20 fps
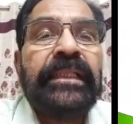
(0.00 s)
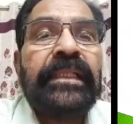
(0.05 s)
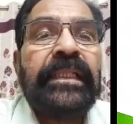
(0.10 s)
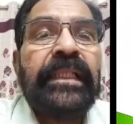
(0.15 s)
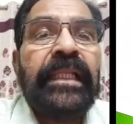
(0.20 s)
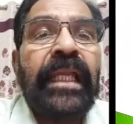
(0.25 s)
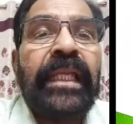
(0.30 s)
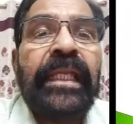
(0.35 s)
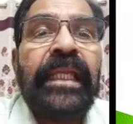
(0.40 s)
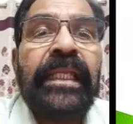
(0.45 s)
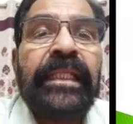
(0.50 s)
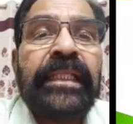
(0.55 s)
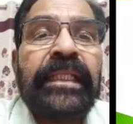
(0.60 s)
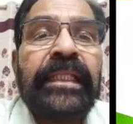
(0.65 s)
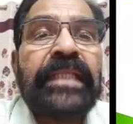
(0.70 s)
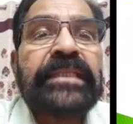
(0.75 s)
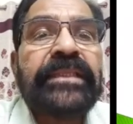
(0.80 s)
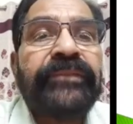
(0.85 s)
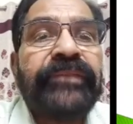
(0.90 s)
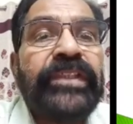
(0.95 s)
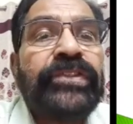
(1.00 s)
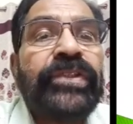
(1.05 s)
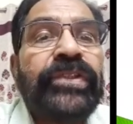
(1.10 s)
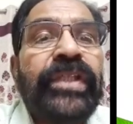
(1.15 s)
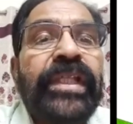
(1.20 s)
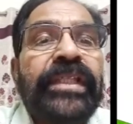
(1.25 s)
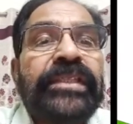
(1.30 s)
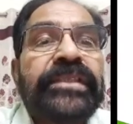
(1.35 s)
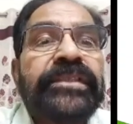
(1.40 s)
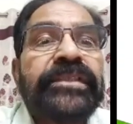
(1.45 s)
in case of
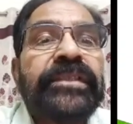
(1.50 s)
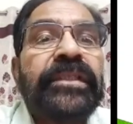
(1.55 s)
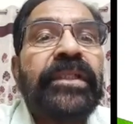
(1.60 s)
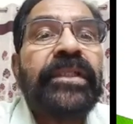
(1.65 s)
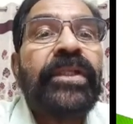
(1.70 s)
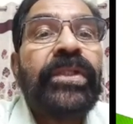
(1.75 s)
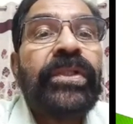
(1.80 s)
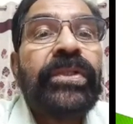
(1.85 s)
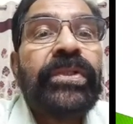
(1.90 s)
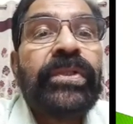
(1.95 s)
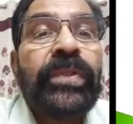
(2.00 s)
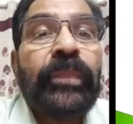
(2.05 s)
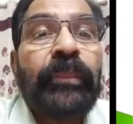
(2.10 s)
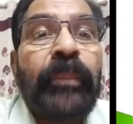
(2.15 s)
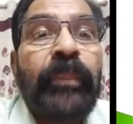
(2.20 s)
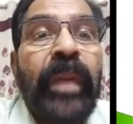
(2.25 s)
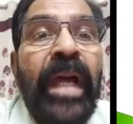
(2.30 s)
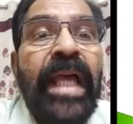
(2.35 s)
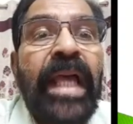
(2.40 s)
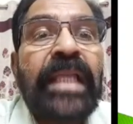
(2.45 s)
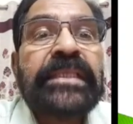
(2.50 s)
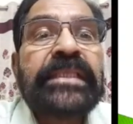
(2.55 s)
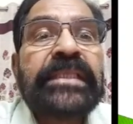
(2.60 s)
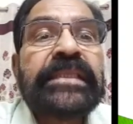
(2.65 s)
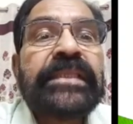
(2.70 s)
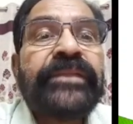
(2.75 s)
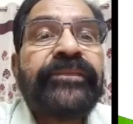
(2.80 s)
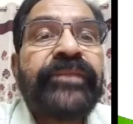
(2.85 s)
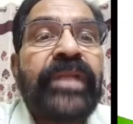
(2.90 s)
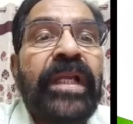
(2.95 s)
injuries to
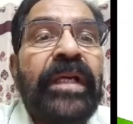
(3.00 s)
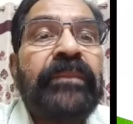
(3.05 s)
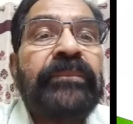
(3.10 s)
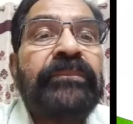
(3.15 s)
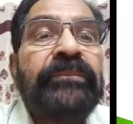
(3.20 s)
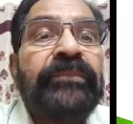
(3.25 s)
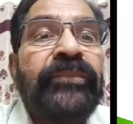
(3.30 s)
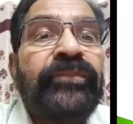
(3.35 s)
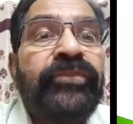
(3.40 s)
pass from